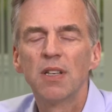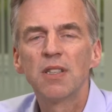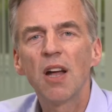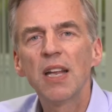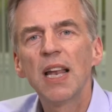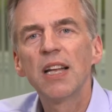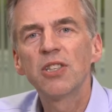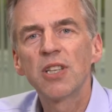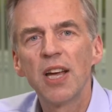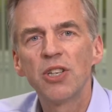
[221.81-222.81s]
Tightening
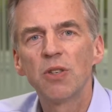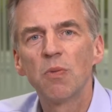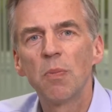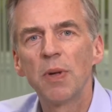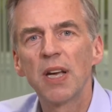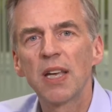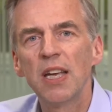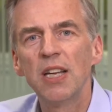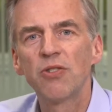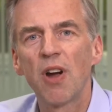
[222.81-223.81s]
legislation will be a
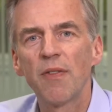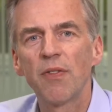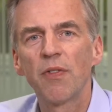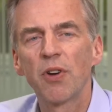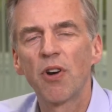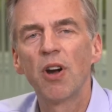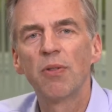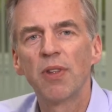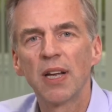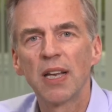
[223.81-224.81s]
key driver for
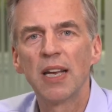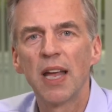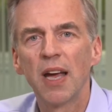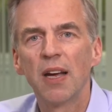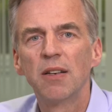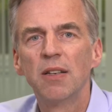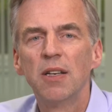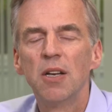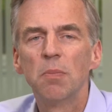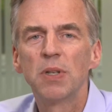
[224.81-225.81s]
growth in clean air,
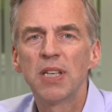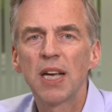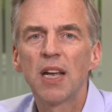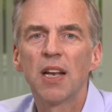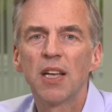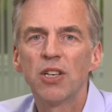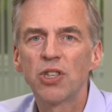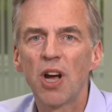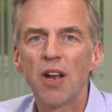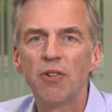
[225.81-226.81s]
particularly in
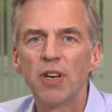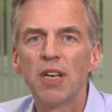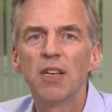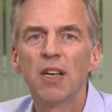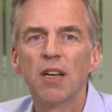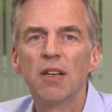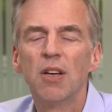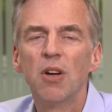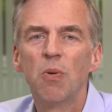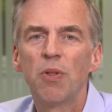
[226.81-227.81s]
China and India,
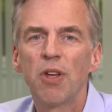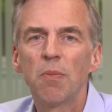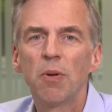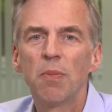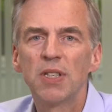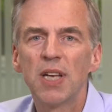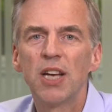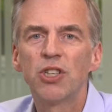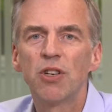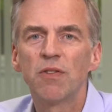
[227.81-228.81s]
with the
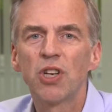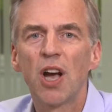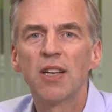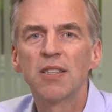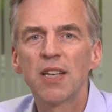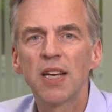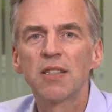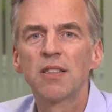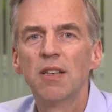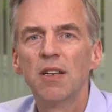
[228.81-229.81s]
implementation of China
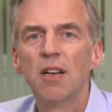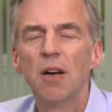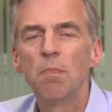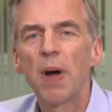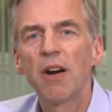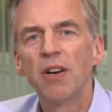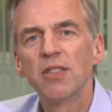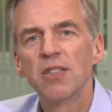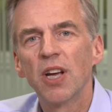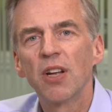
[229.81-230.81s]
6 and Bharat
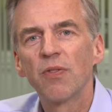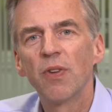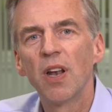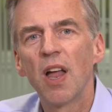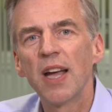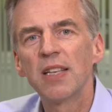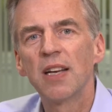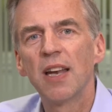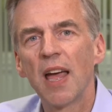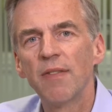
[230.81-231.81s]
6 for light
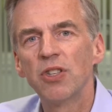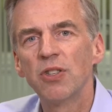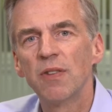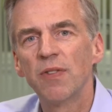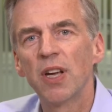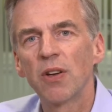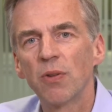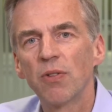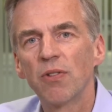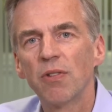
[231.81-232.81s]
and heavy duty
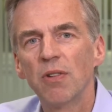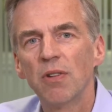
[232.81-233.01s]
vehicles.